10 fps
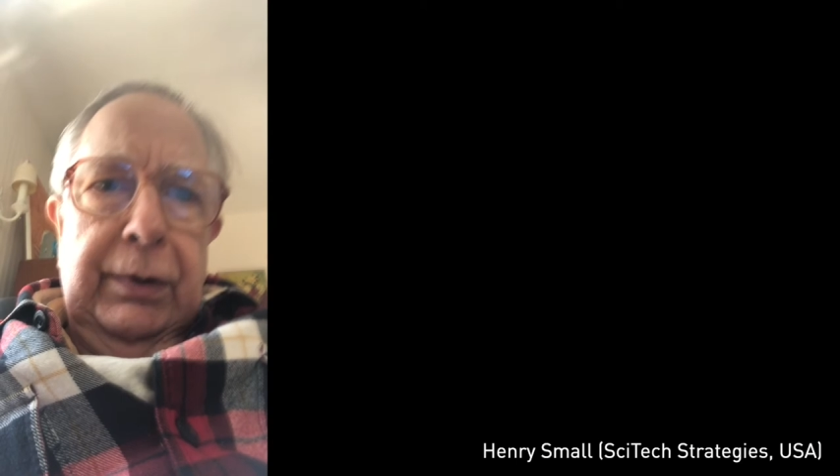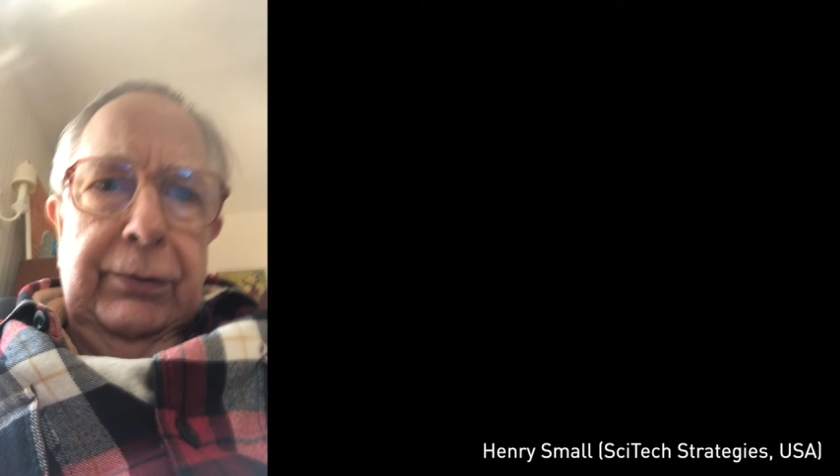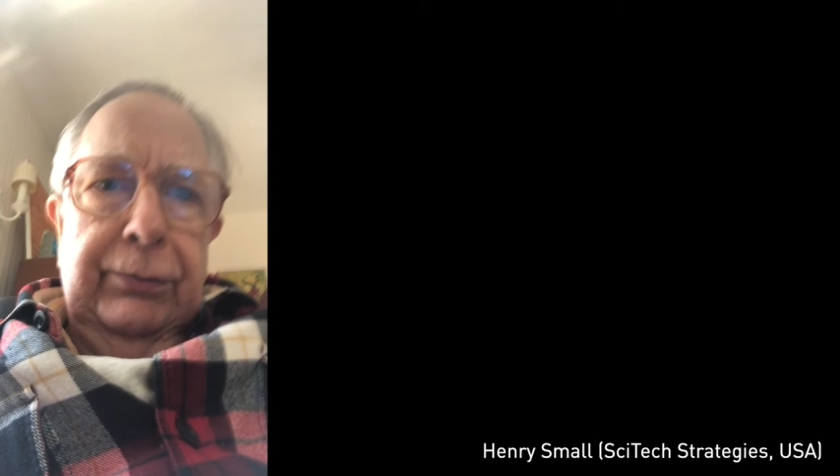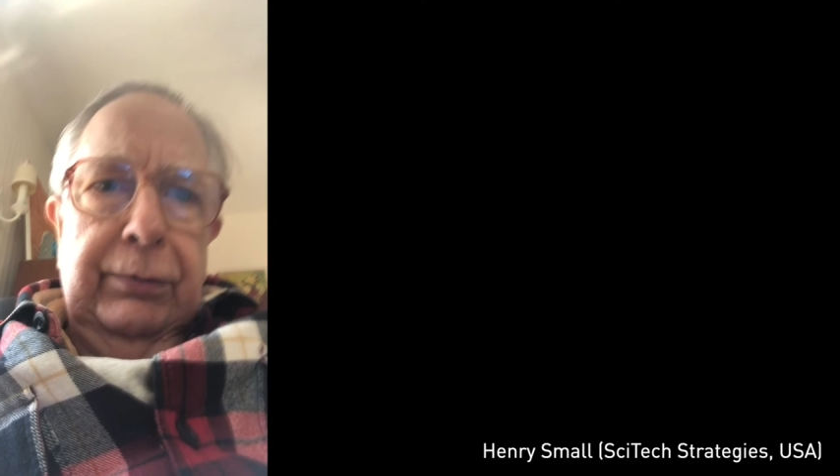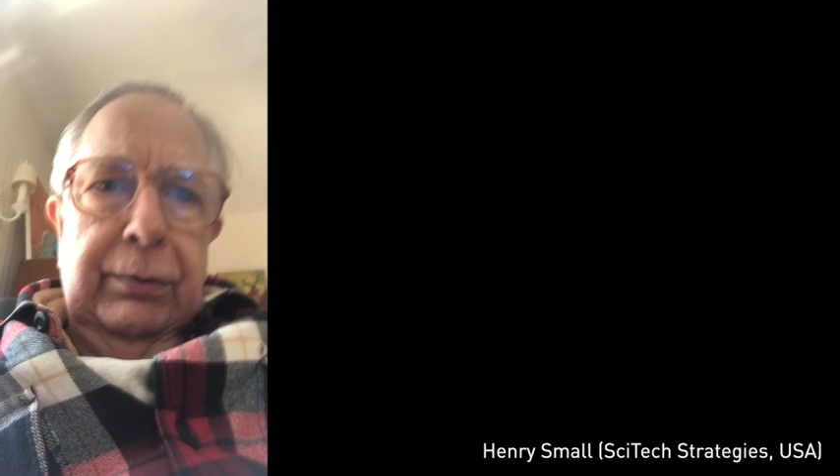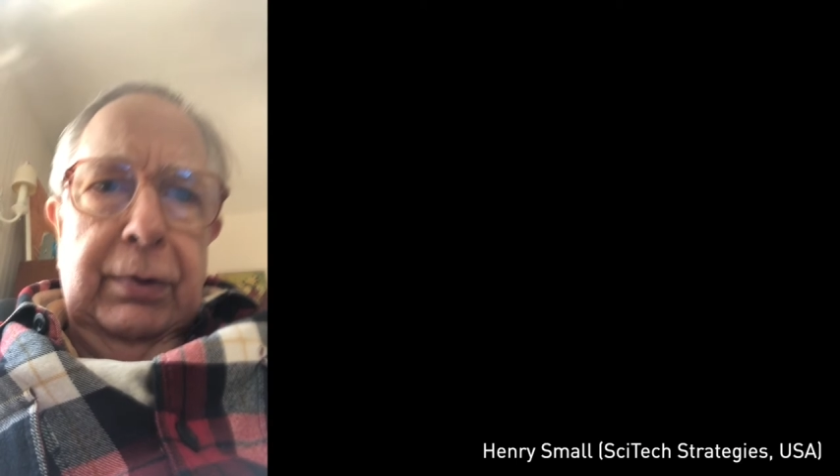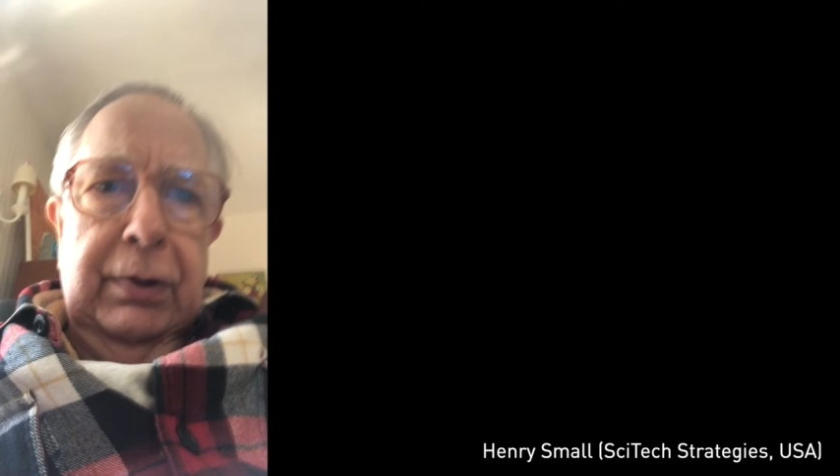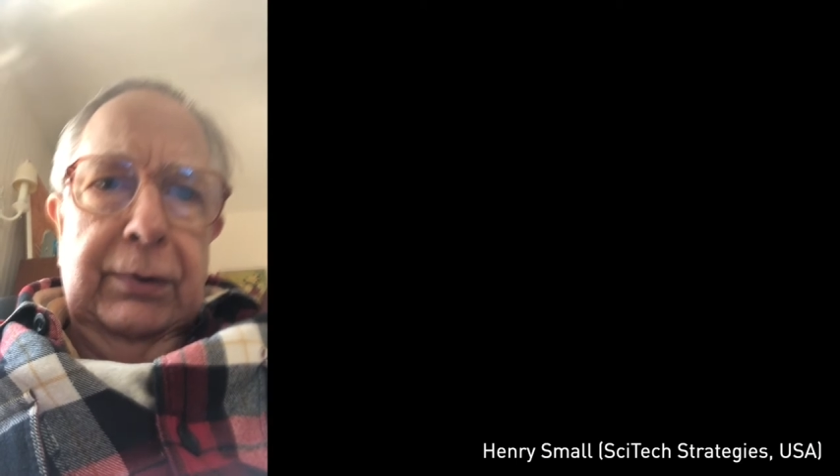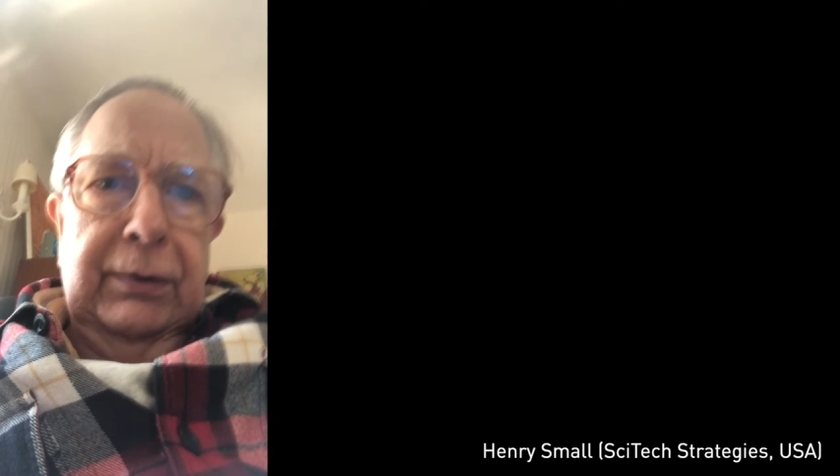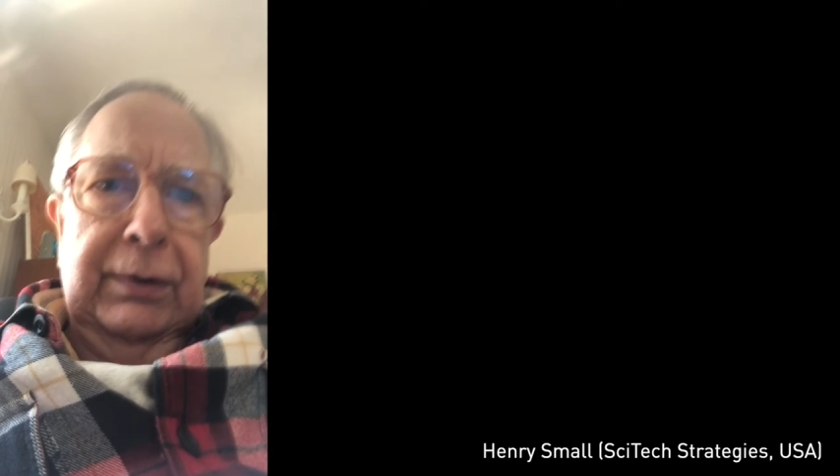history of
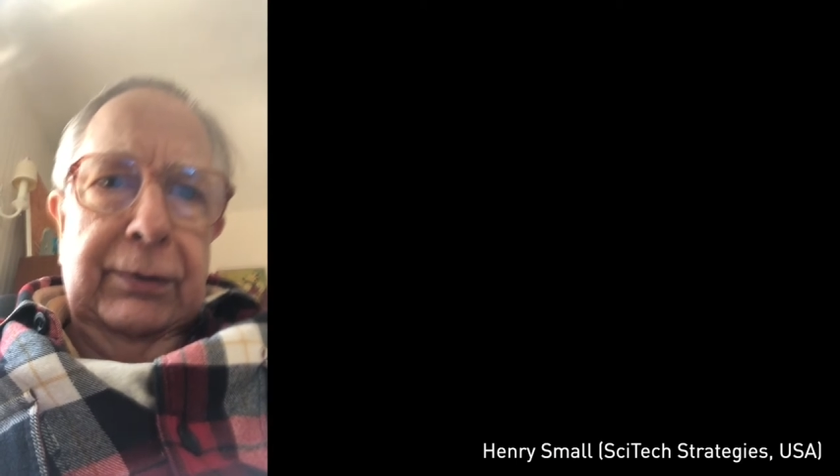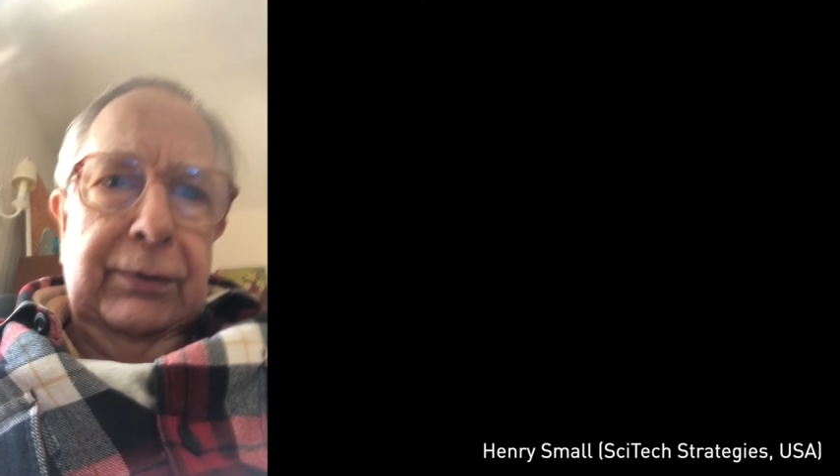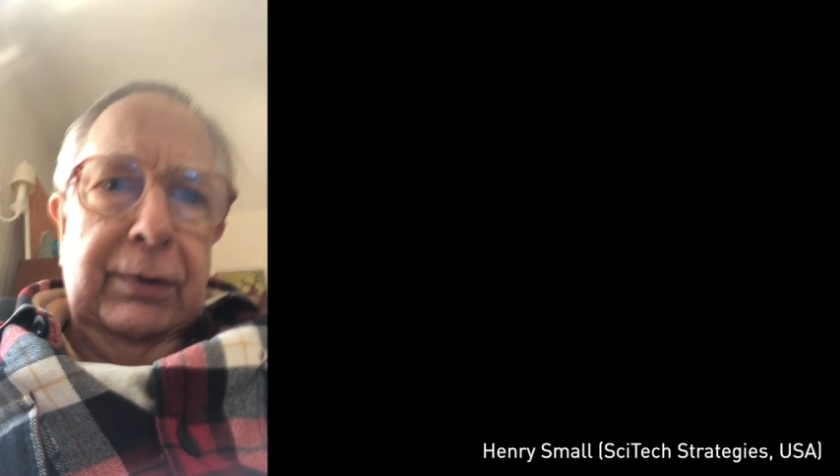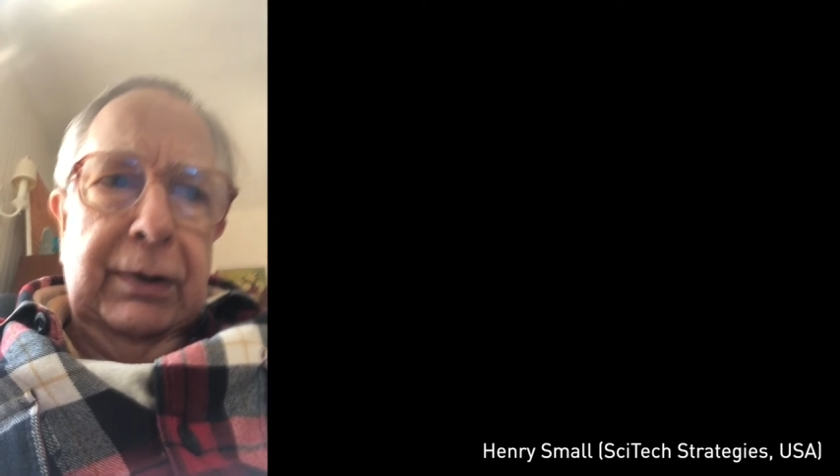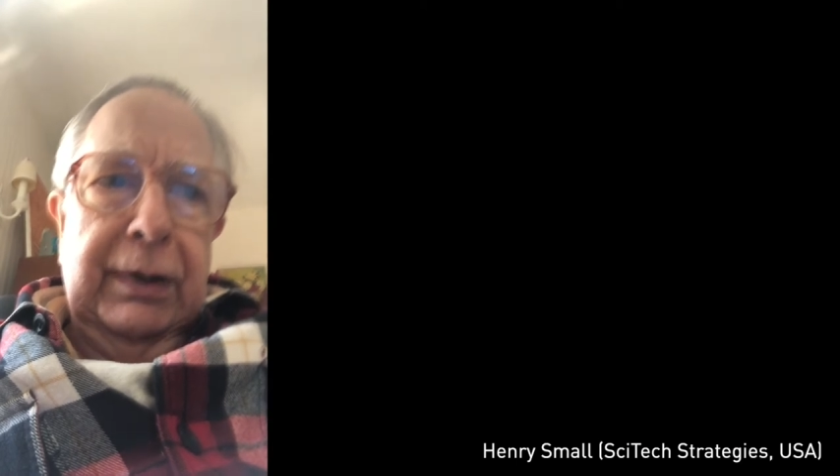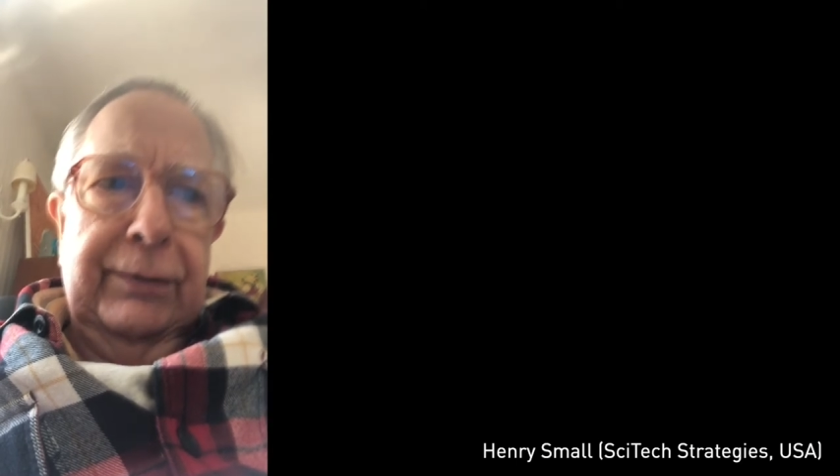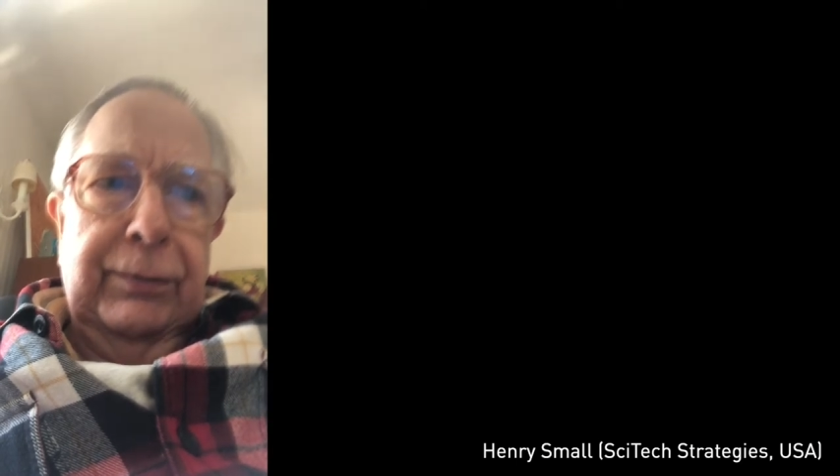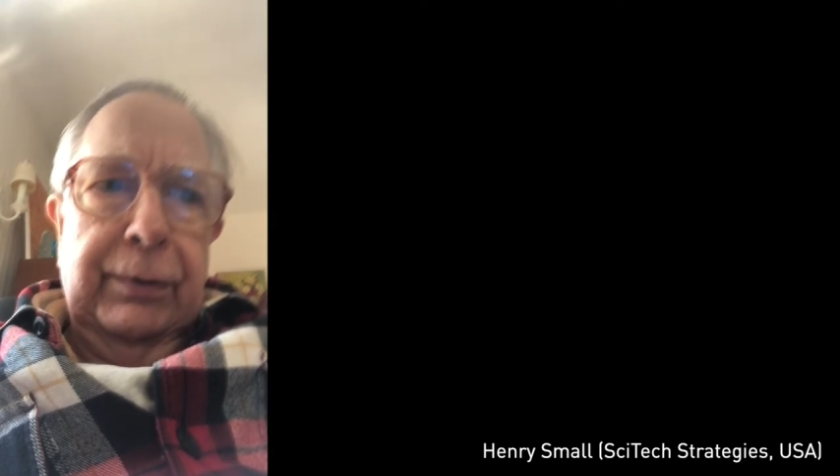science archive,